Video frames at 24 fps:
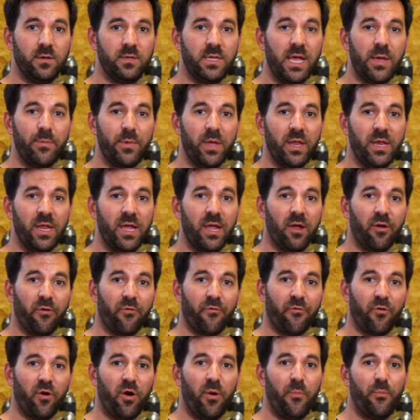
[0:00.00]
Damien here
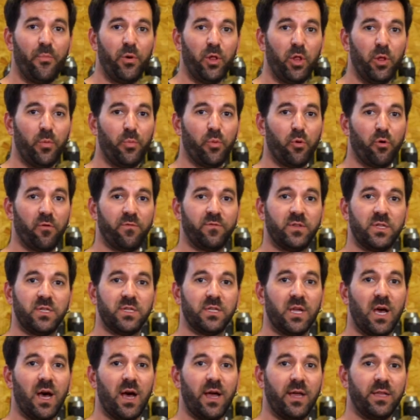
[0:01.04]
from Billet Proof
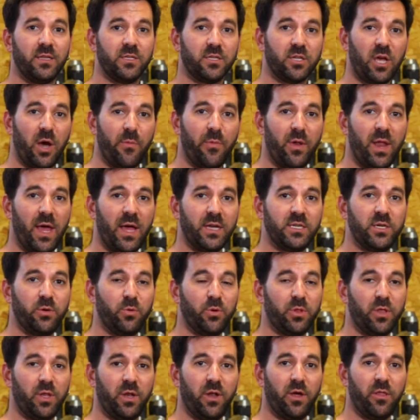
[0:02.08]
Designs, coming at you
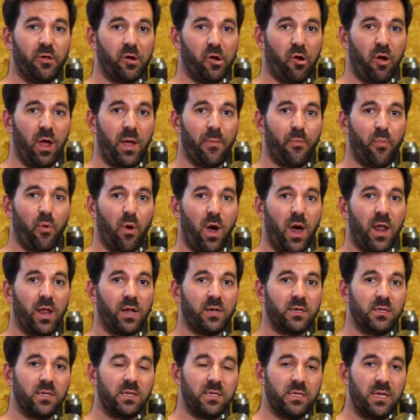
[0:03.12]
with another great product.